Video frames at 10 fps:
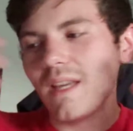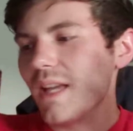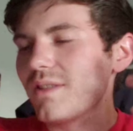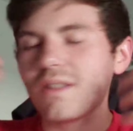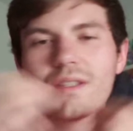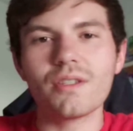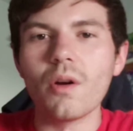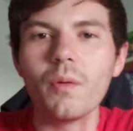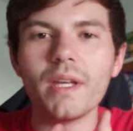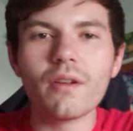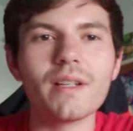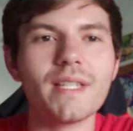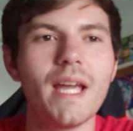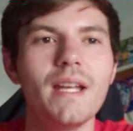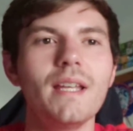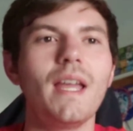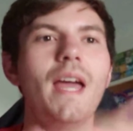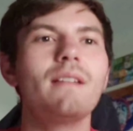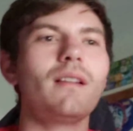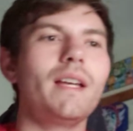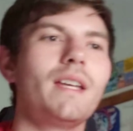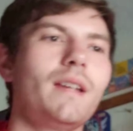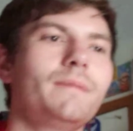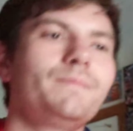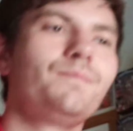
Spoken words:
it's just so irritating. And like,